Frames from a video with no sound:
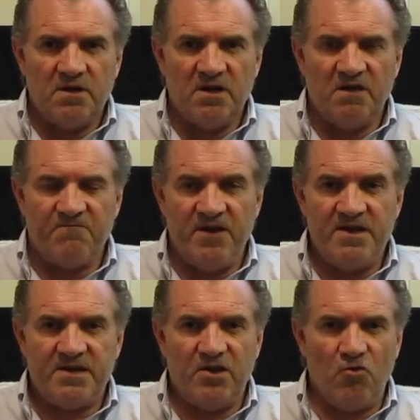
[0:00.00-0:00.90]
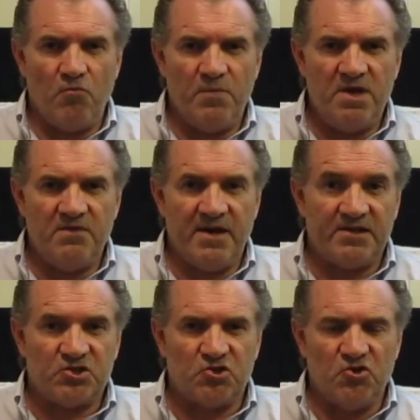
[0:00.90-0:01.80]
And if they kill me,
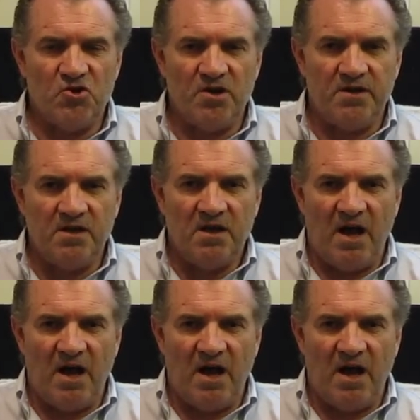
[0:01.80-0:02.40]
that's good.